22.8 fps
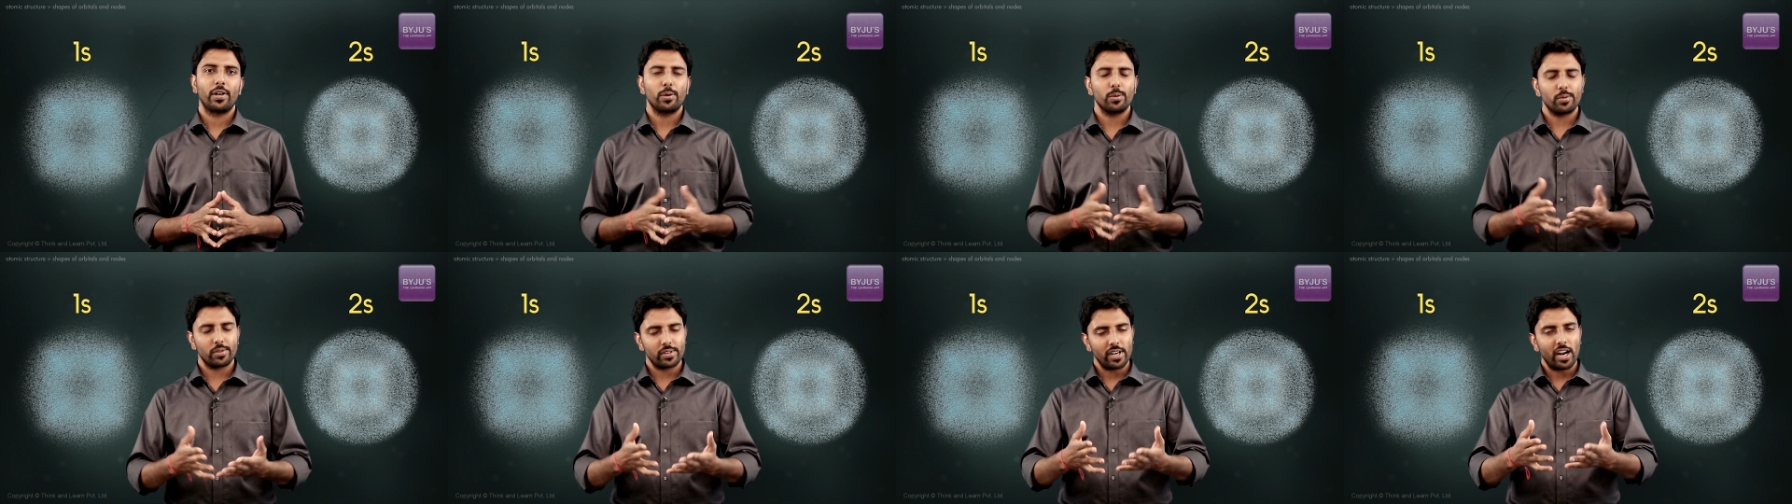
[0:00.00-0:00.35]

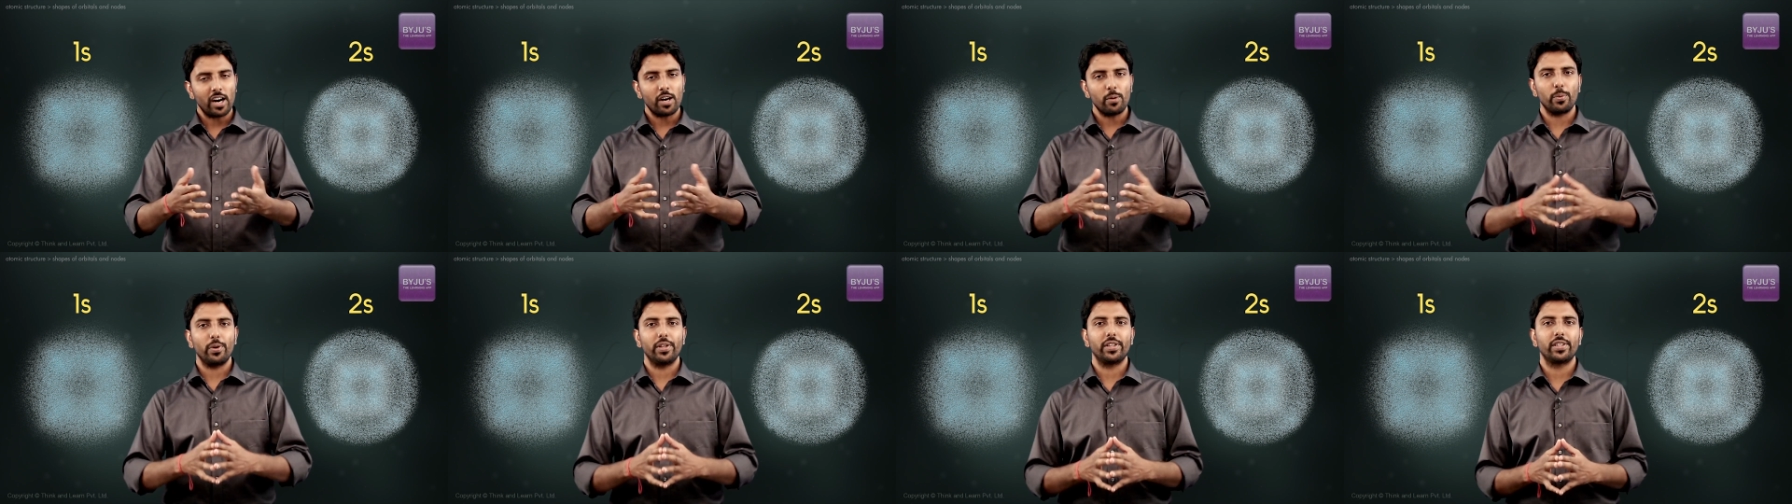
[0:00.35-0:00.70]
To
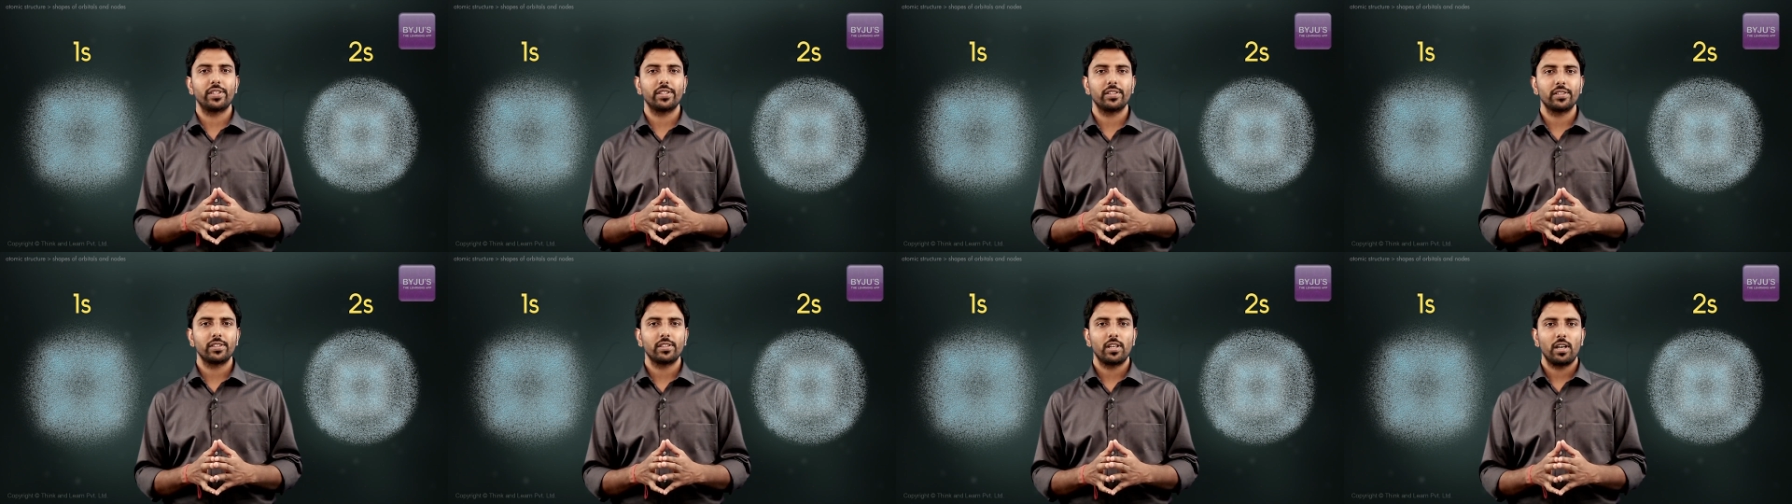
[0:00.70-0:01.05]
start
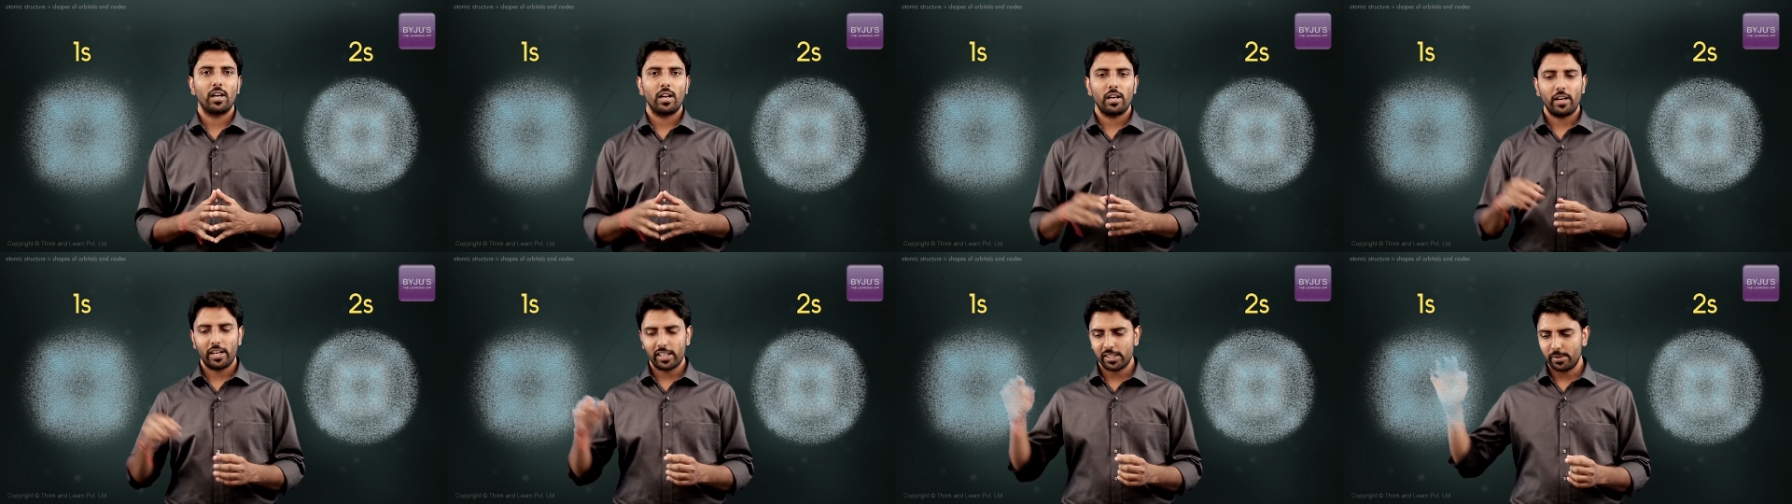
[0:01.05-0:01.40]
with,
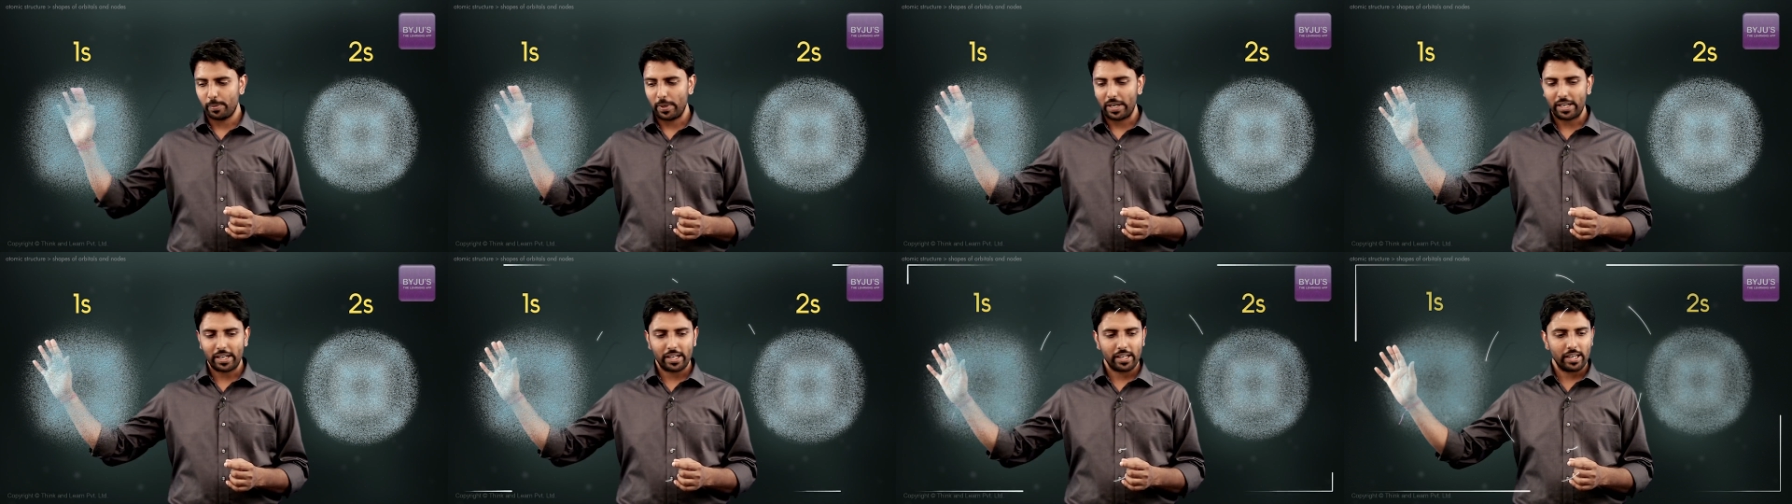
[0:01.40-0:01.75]
let us
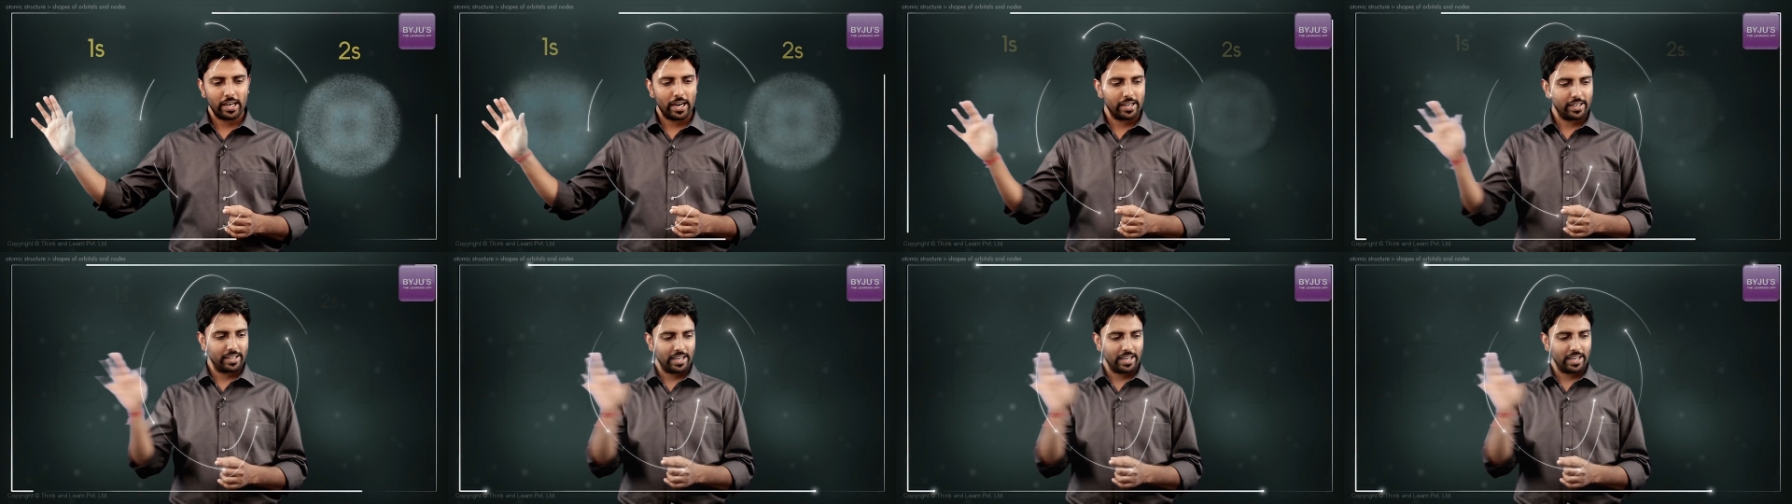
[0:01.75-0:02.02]
bring in a